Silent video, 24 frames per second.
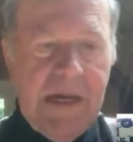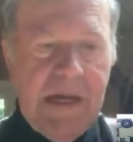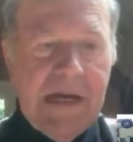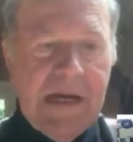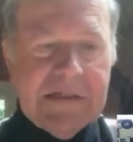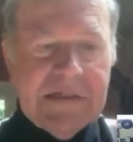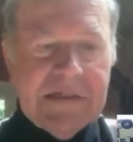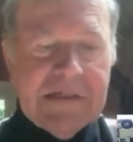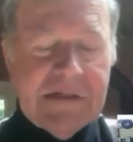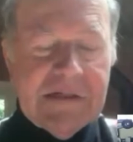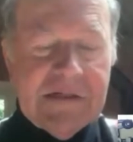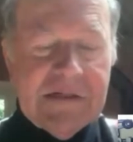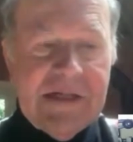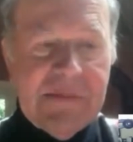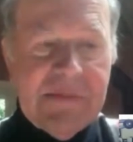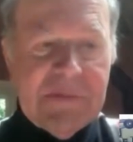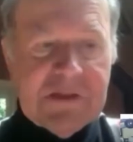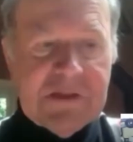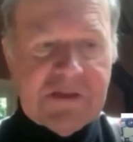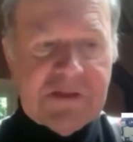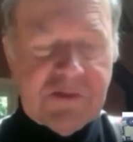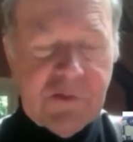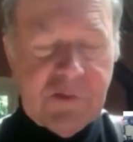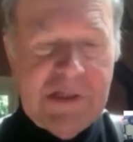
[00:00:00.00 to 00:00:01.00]
I did a
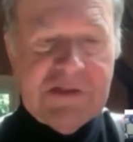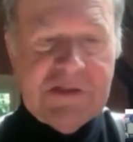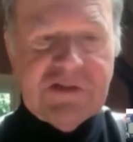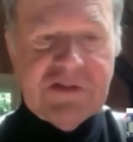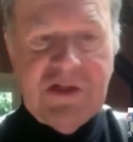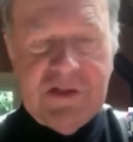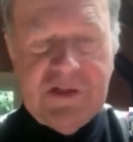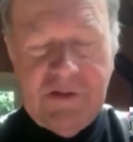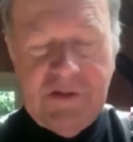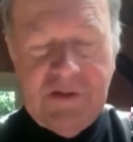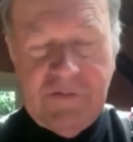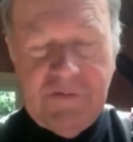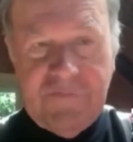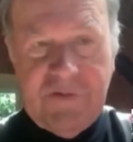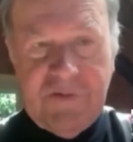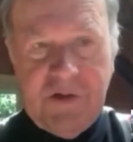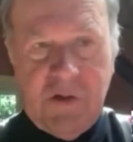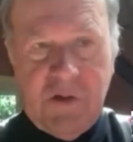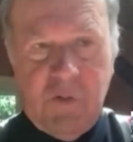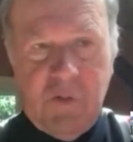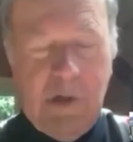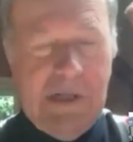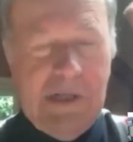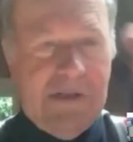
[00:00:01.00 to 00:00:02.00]
demonstration of
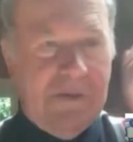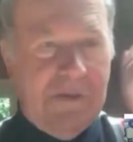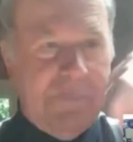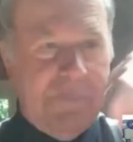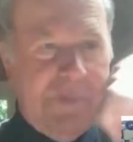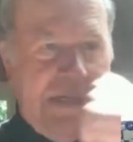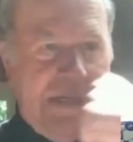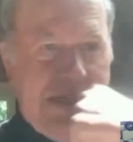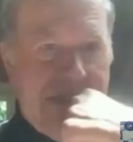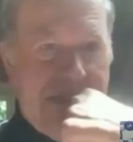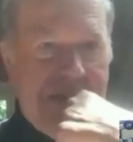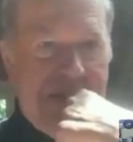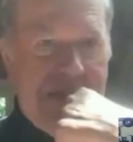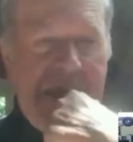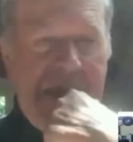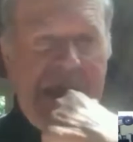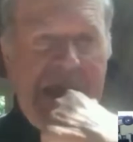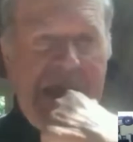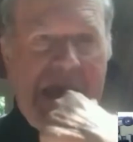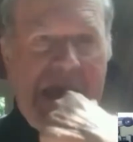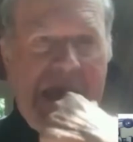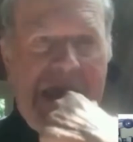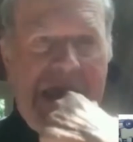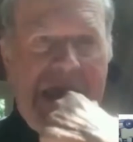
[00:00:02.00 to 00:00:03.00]
the KoalaPad,
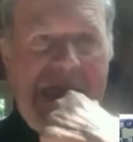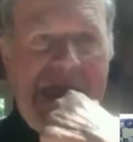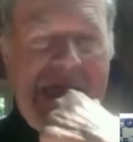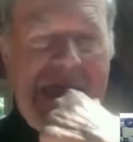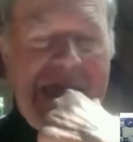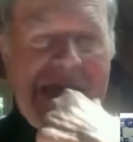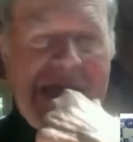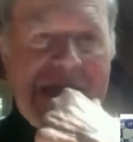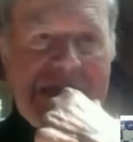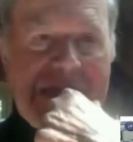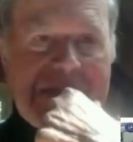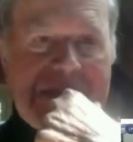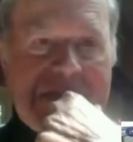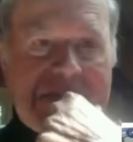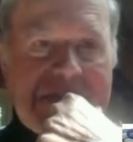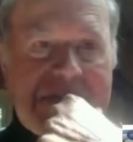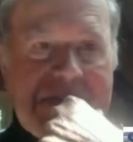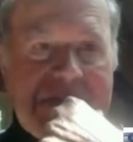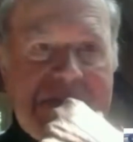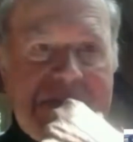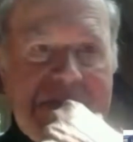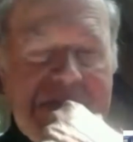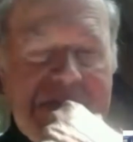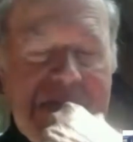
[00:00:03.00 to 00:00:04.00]

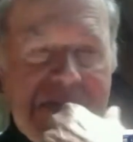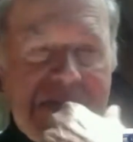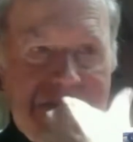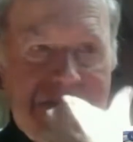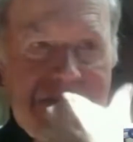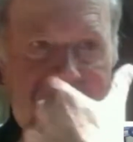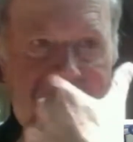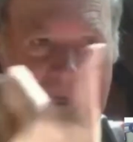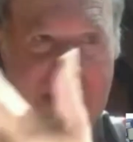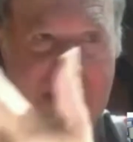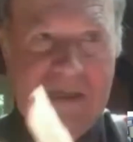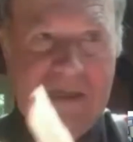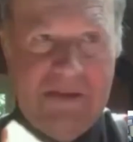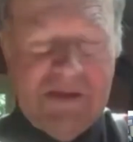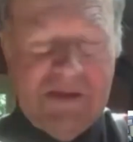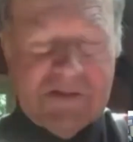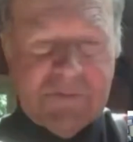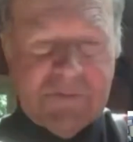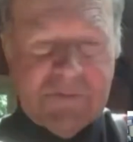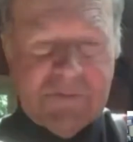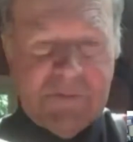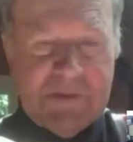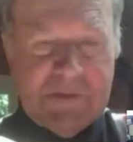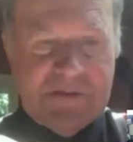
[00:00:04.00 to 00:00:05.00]
and again
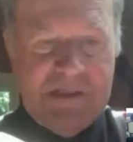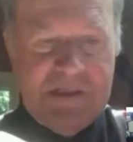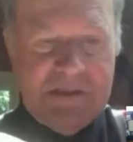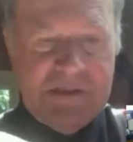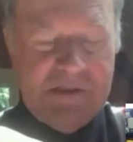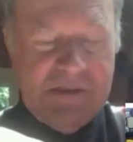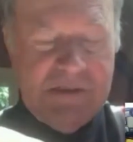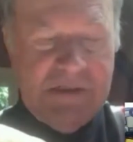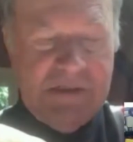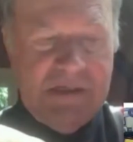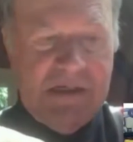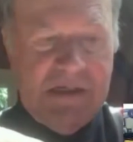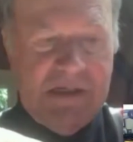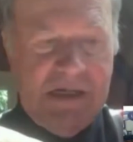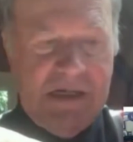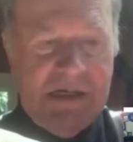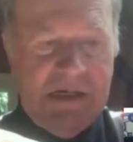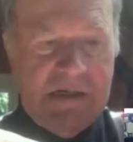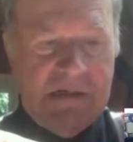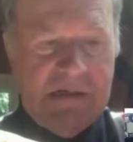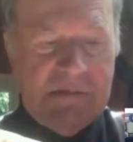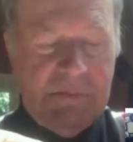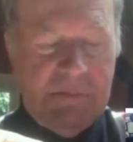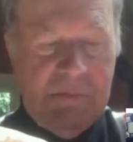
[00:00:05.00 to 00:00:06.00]
this was in
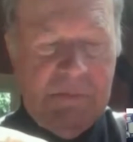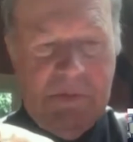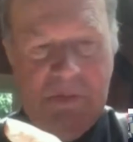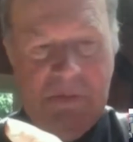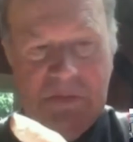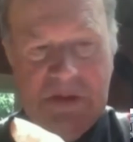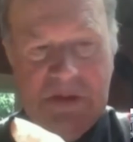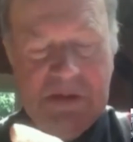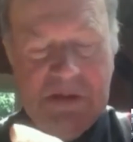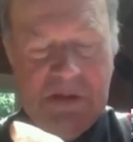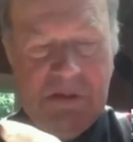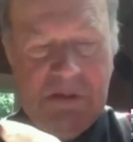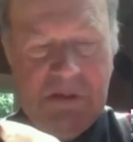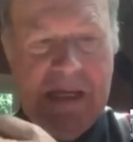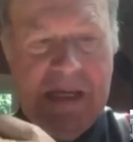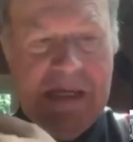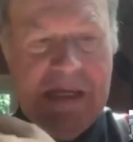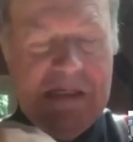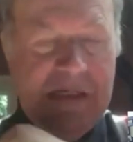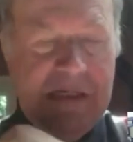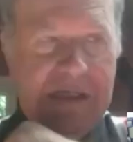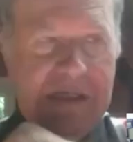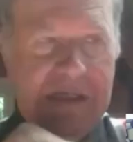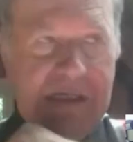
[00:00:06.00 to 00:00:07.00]

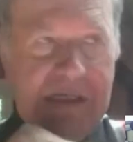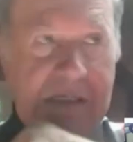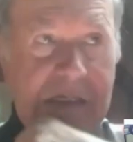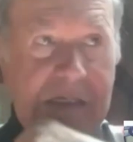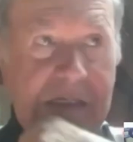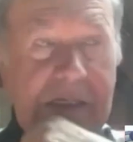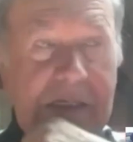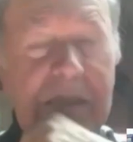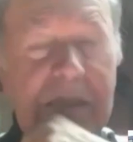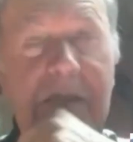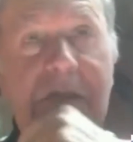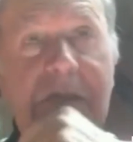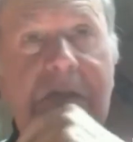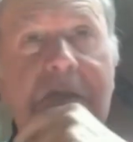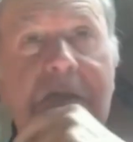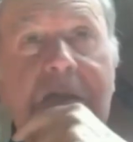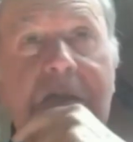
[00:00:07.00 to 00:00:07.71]
83.